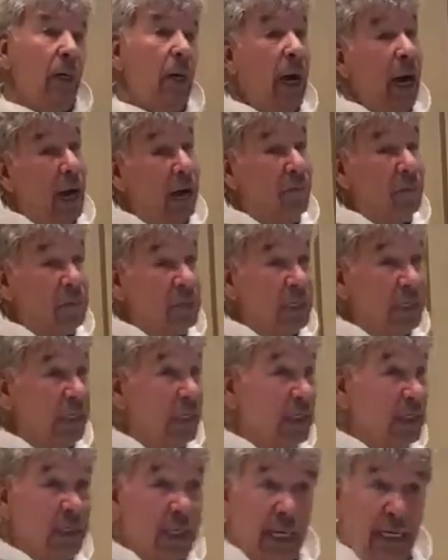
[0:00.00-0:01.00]
Obviously, in
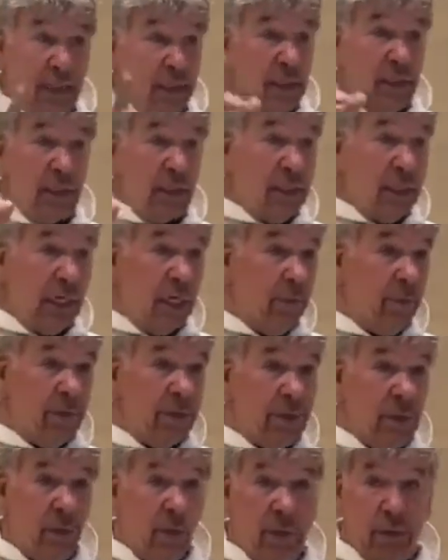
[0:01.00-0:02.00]
his case,
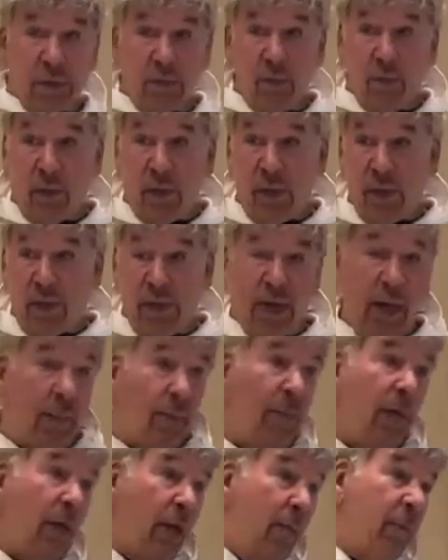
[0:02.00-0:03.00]
celibacy wasn't one of
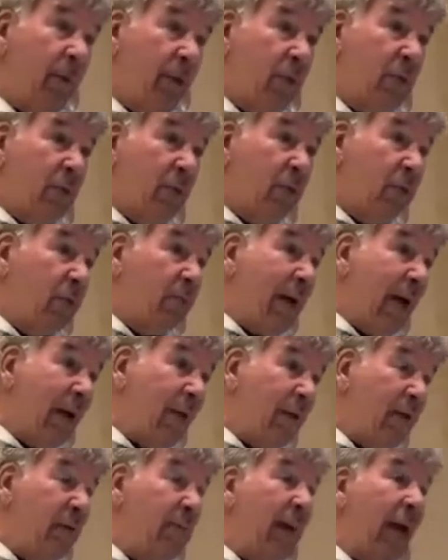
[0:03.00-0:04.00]
them because he was a
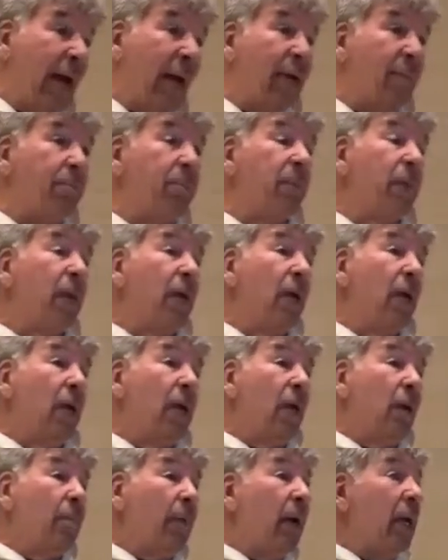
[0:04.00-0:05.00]
married man.
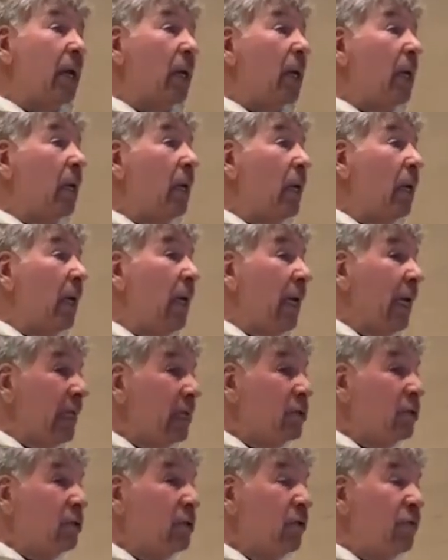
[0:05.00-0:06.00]
But he
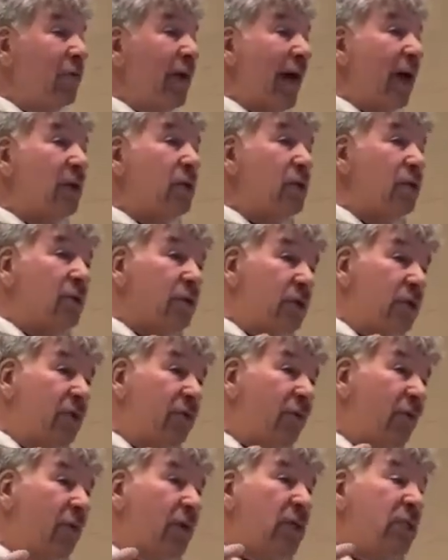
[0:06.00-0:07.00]
took the vows of,
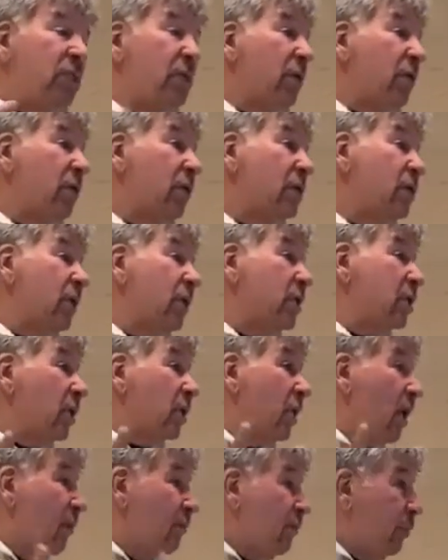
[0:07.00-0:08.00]
very seriously to
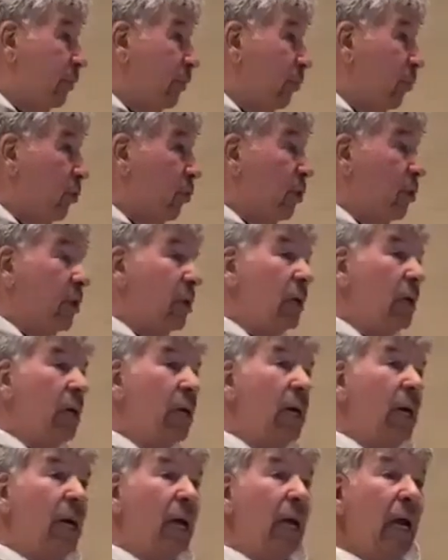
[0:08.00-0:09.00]
love the poor
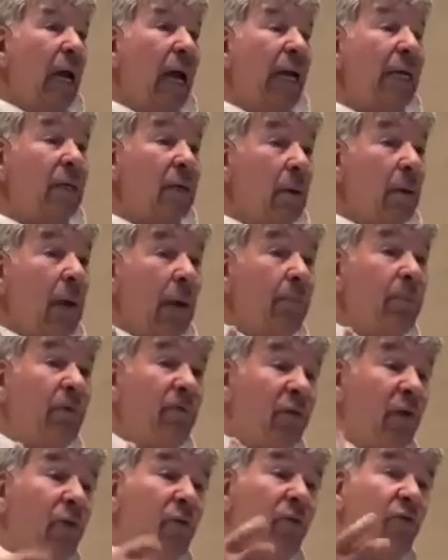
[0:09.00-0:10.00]
and, and be
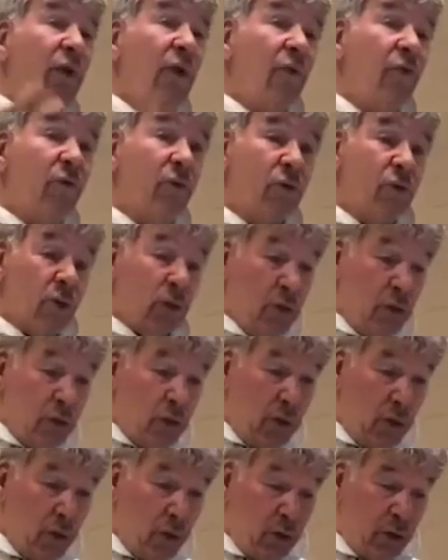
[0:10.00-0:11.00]
very faithful to the
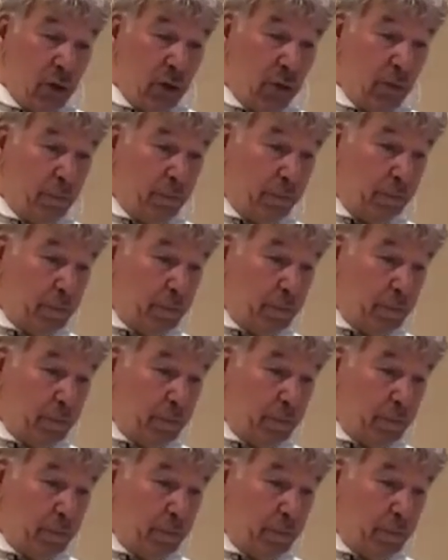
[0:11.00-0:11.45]
church.